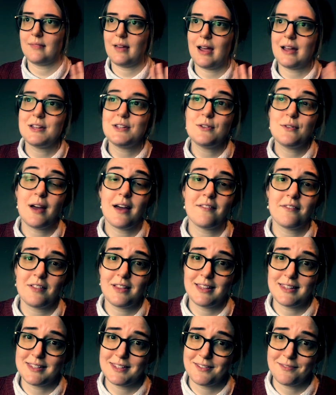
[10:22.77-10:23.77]
I do have a
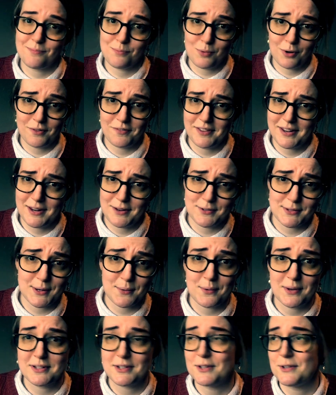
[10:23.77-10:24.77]
list of more videos I
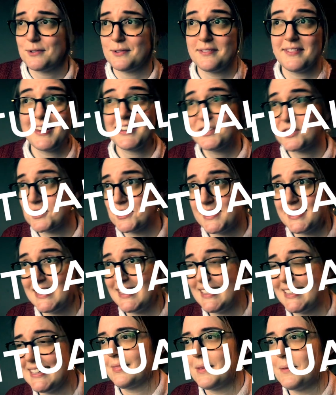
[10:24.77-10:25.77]
want to do
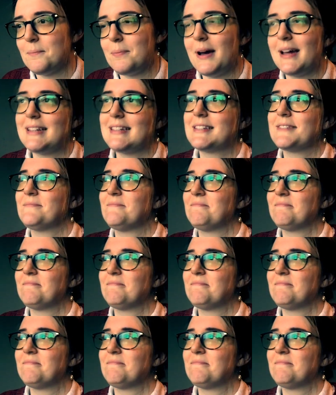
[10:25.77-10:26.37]
eventually, but